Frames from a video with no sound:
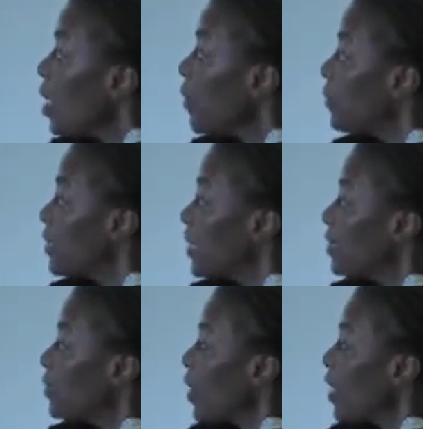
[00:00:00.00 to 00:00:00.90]
I'm just
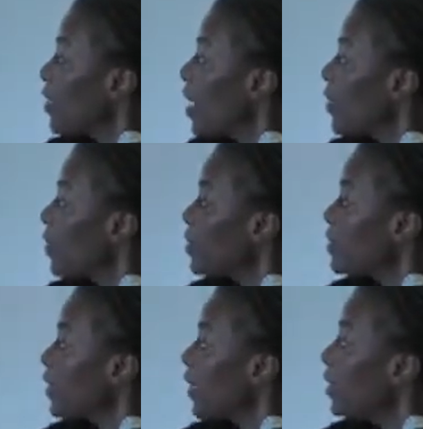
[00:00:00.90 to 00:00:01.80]
gonna, I, I
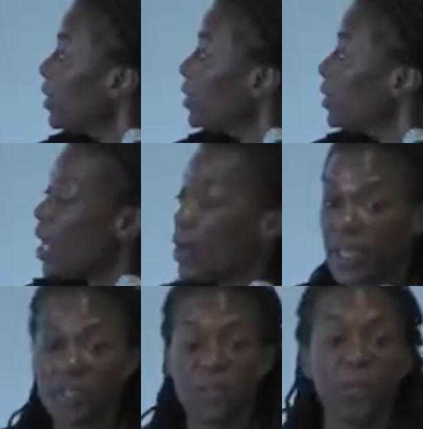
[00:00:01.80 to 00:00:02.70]

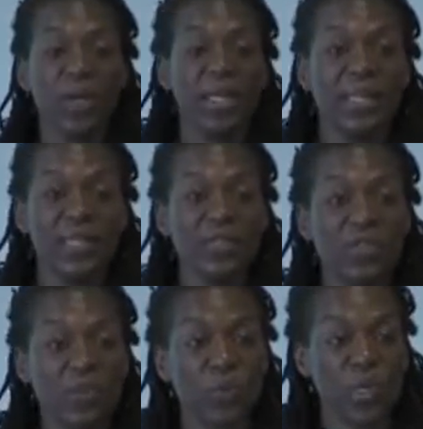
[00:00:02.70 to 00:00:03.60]
Okay, so what I'd like to
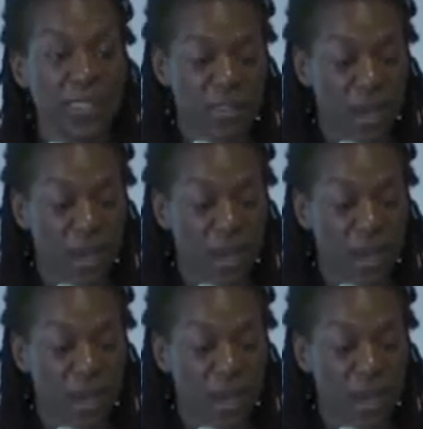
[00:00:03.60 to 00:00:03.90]
do is,